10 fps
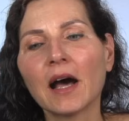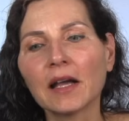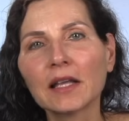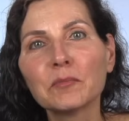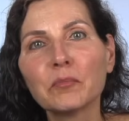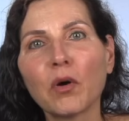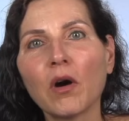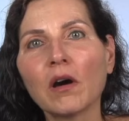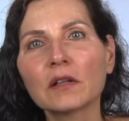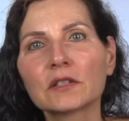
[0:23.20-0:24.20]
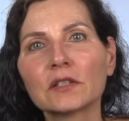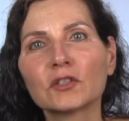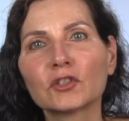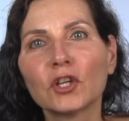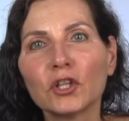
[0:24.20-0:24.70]
an
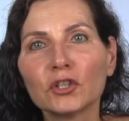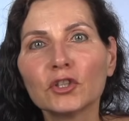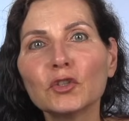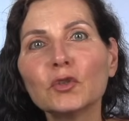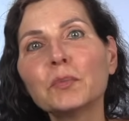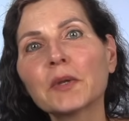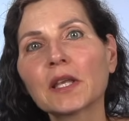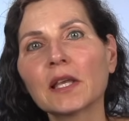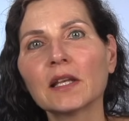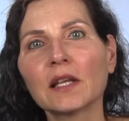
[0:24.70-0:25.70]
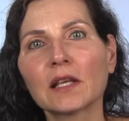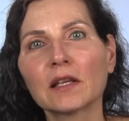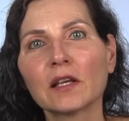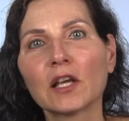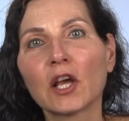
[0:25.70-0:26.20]
important new beginning,
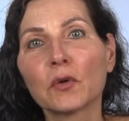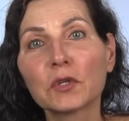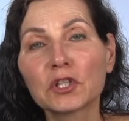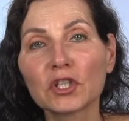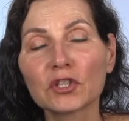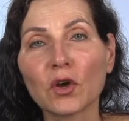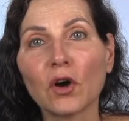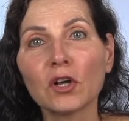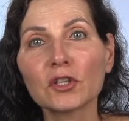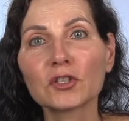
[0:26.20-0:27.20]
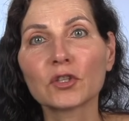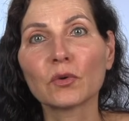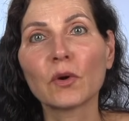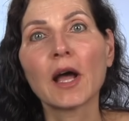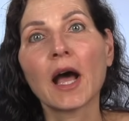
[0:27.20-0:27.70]
which is
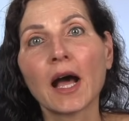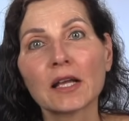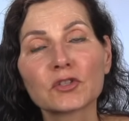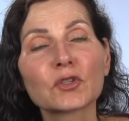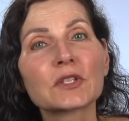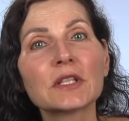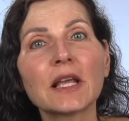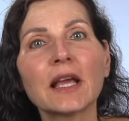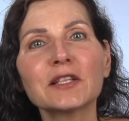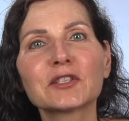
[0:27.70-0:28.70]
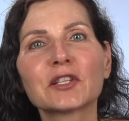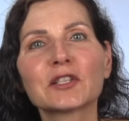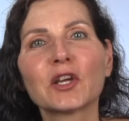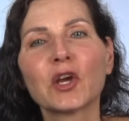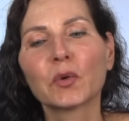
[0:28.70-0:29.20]
also associated
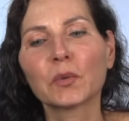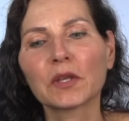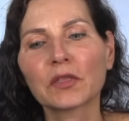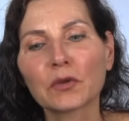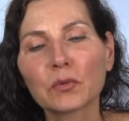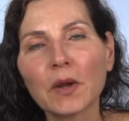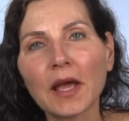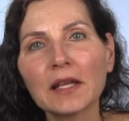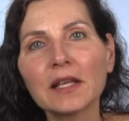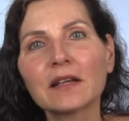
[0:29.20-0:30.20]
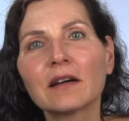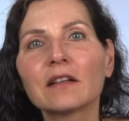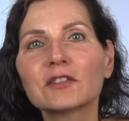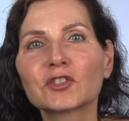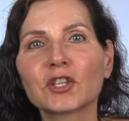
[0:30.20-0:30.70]
with
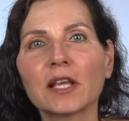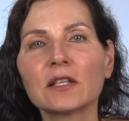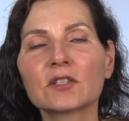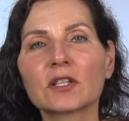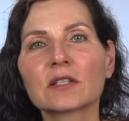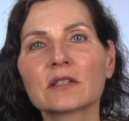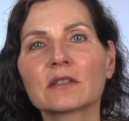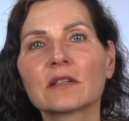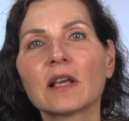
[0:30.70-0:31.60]
radical changes.